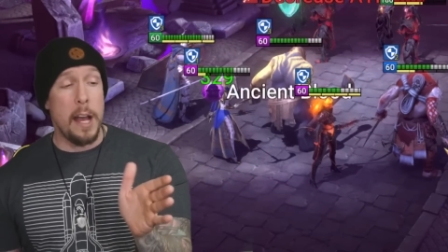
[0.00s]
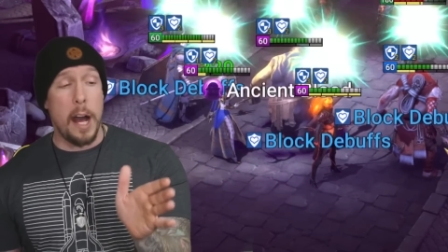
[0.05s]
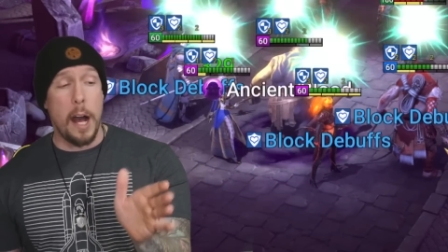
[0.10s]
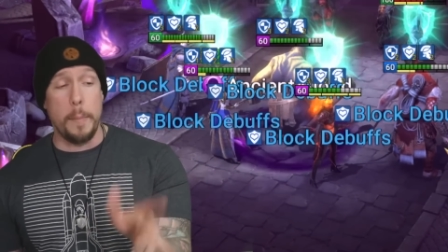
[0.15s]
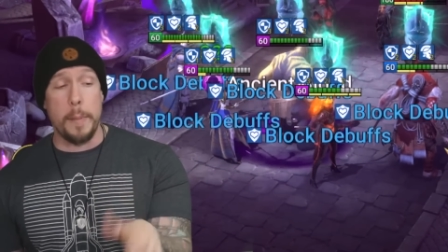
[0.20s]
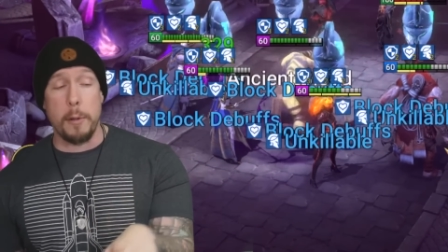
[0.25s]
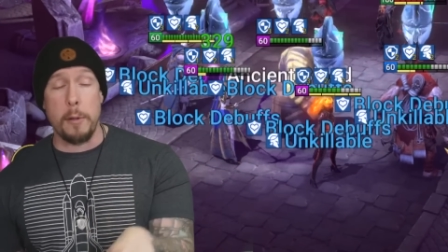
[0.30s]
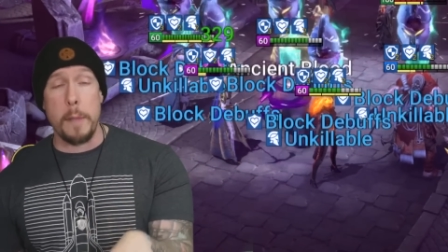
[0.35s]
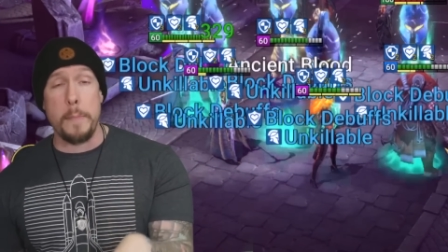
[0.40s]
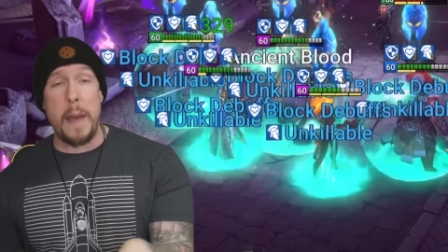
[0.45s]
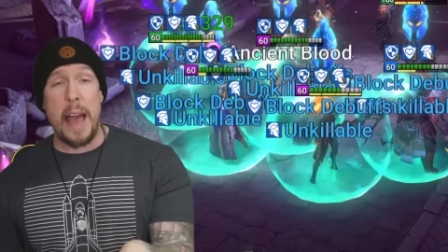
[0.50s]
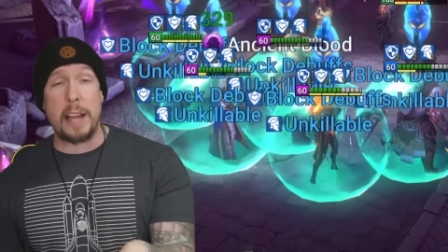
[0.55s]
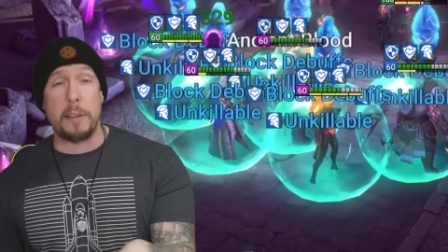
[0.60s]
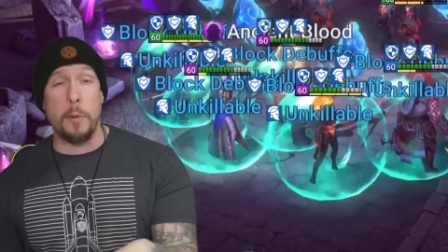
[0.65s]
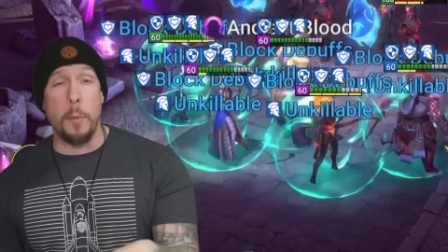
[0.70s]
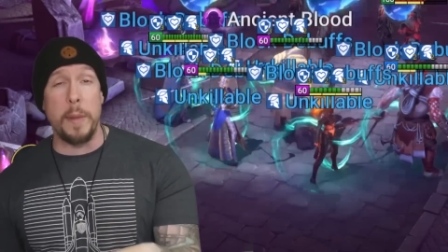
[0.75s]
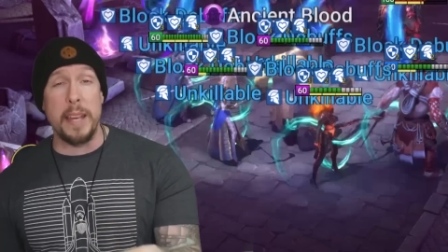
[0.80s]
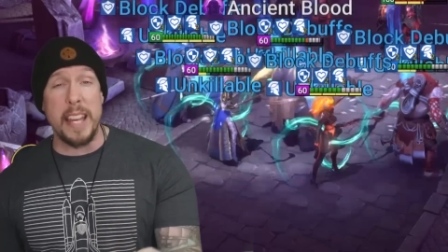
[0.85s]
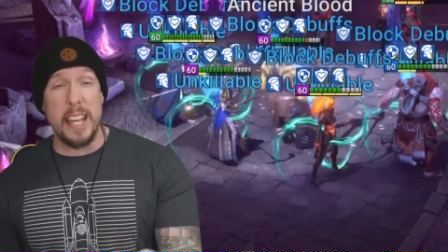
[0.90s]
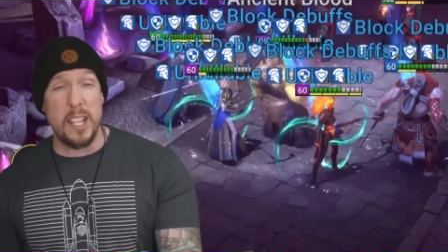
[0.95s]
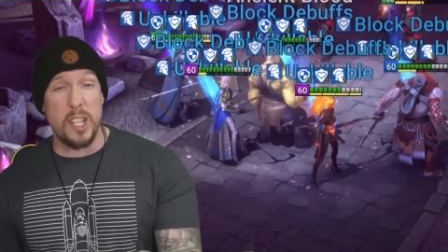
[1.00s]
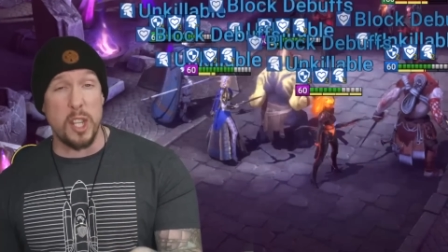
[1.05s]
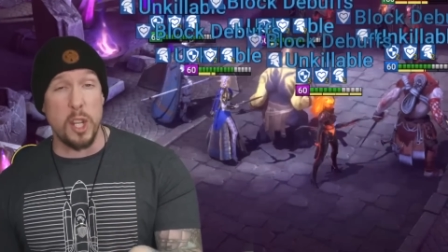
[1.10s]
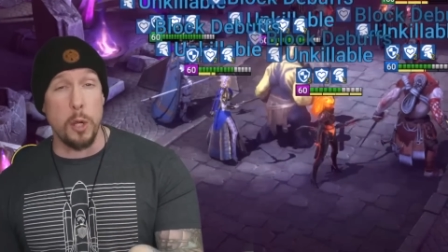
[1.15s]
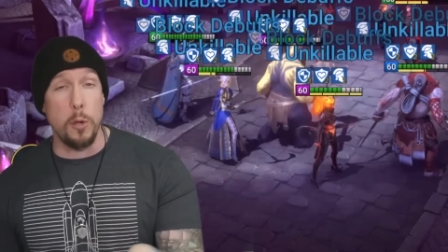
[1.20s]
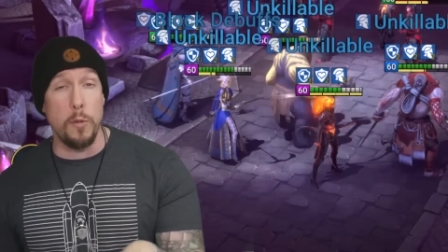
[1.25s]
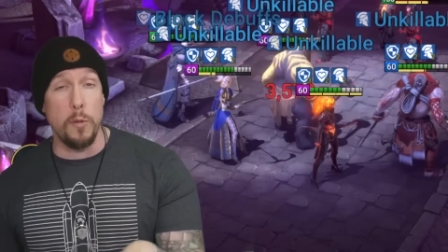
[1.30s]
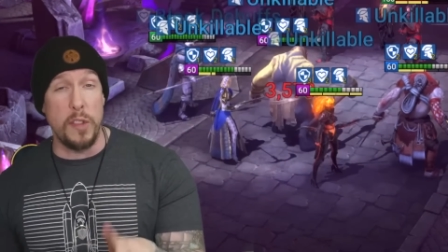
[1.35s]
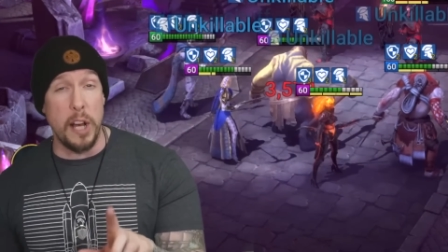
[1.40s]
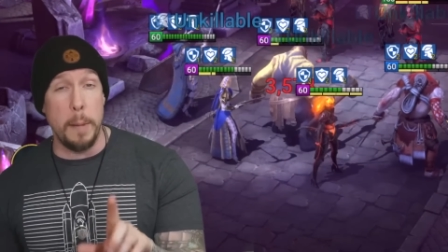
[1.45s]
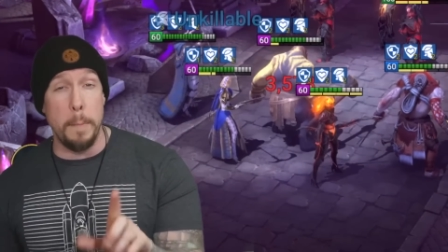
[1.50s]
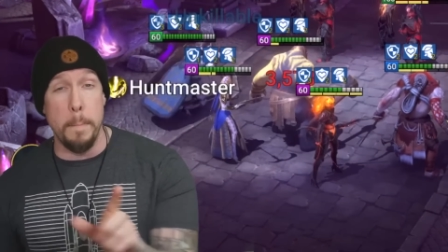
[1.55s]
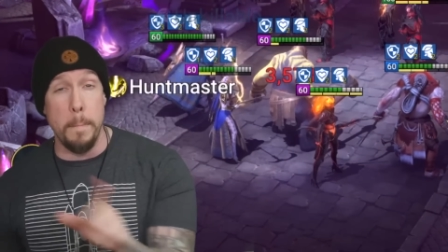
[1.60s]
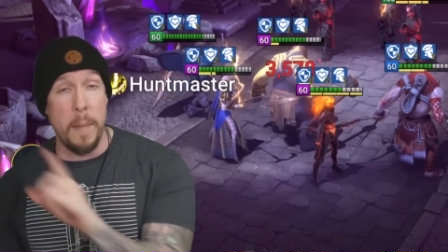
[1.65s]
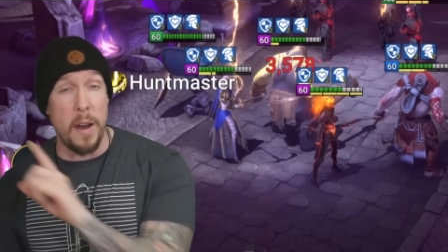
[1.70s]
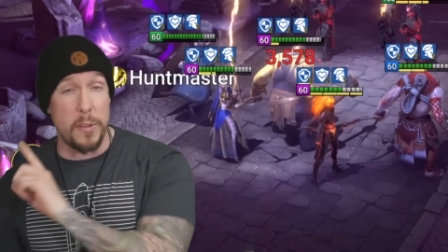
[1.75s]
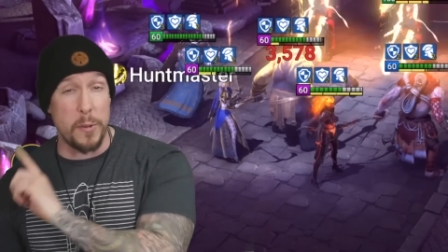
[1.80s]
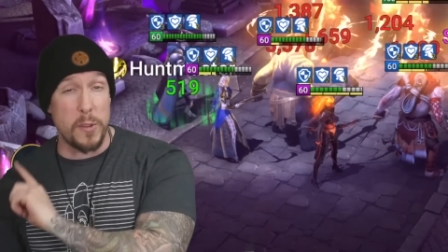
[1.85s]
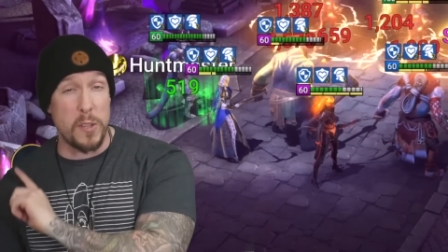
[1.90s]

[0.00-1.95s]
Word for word: I'll be right back when we get to the Mother